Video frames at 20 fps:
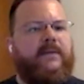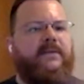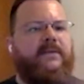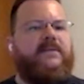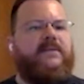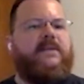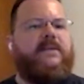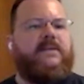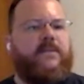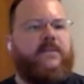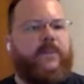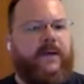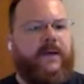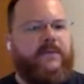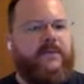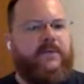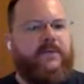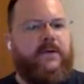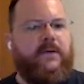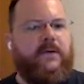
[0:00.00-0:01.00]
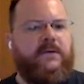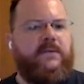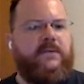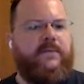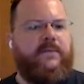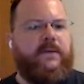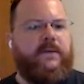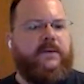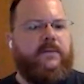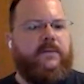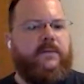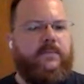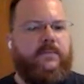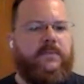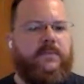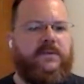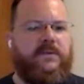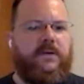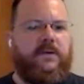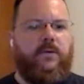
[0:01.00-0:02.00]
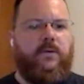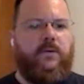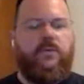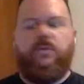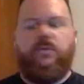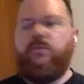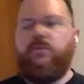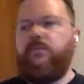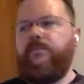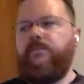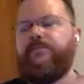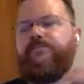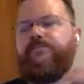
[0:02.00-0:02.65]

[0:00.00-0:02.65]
This applies recursively. So